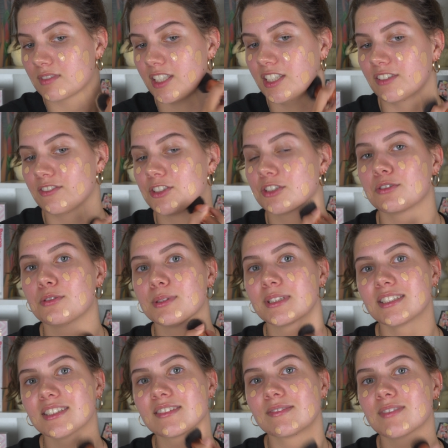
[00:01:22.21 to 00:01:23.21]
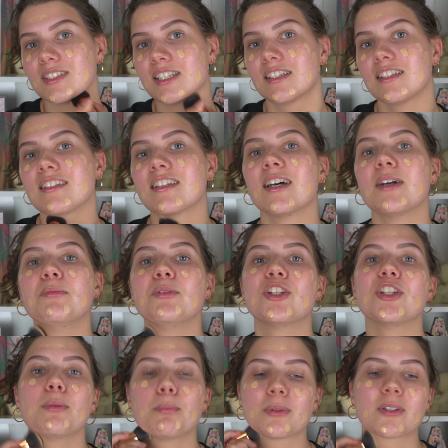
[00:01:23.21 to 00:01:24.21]
individual ones. And I'm
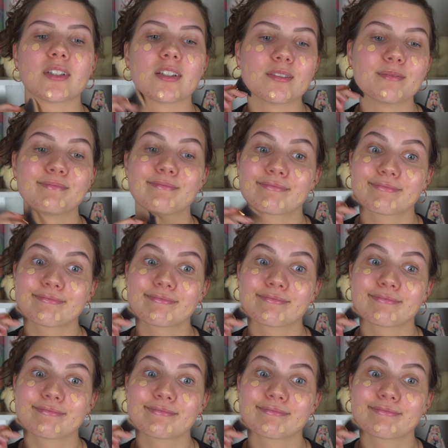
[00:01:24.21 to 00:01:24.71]
cheap, so.